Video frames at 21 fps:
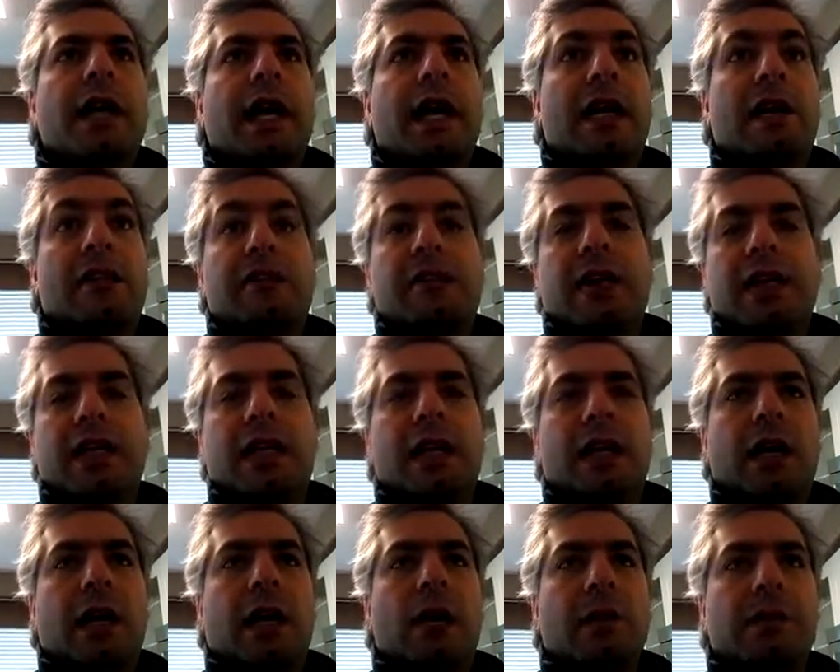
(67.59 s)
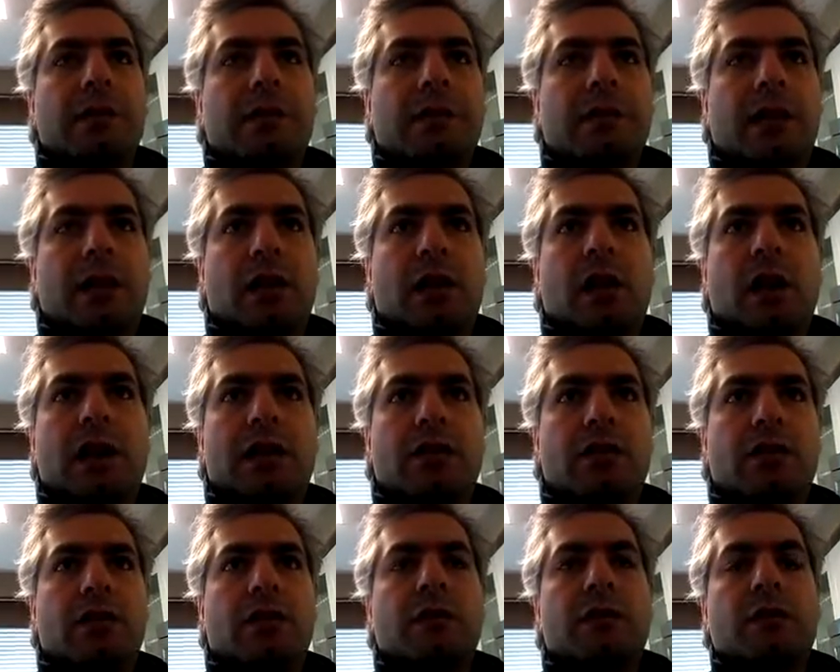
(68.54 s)
and I find that it helps me a lot
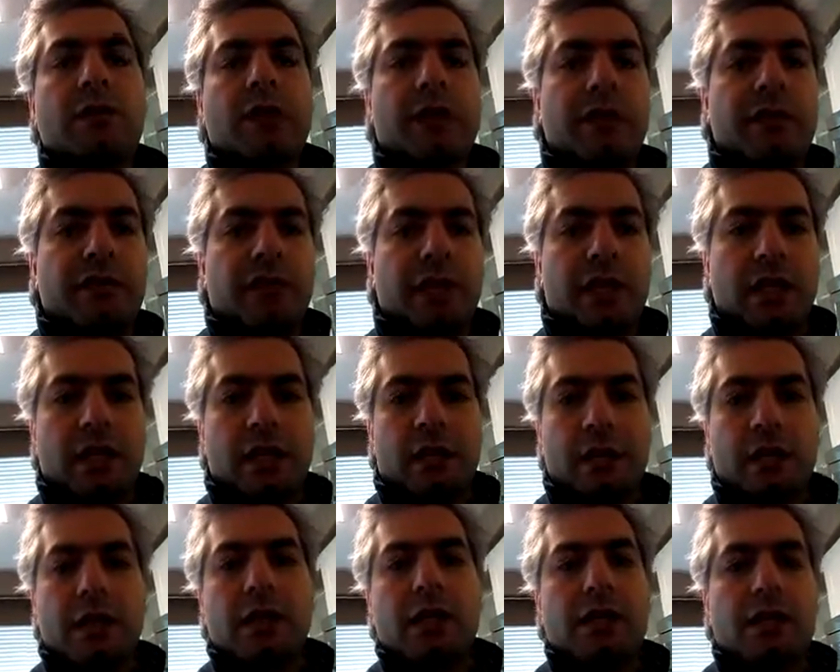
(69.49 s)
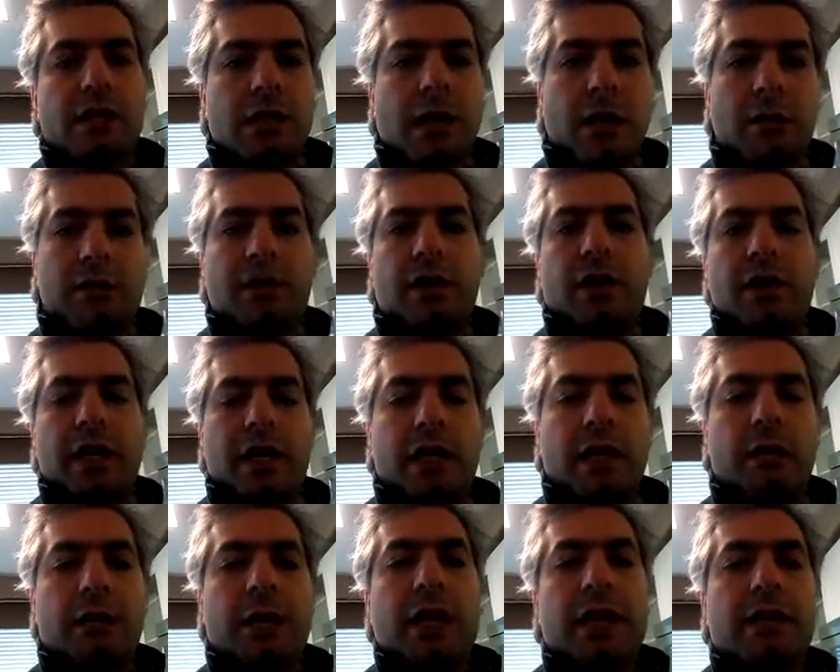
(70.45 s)
to relieve any discomfort,
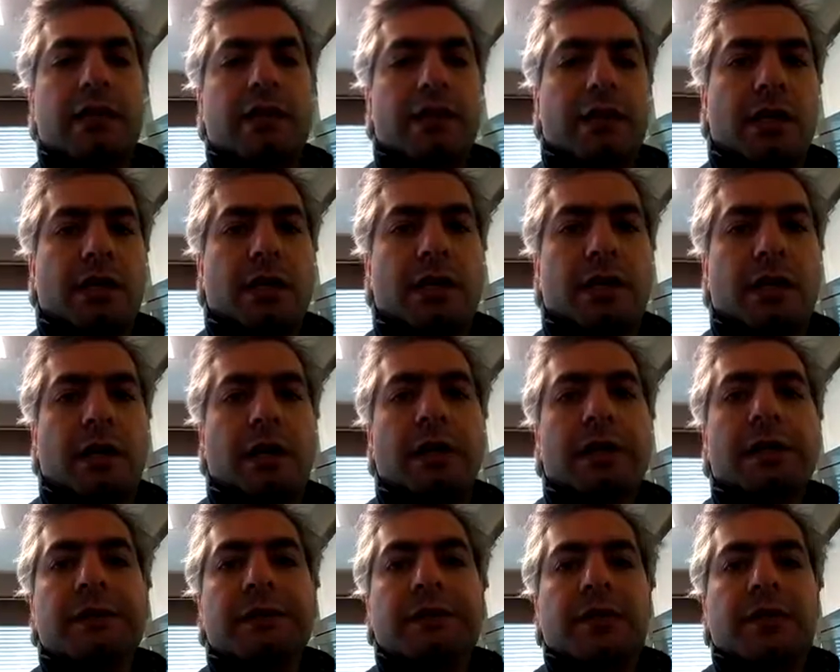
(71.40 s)
any pains, and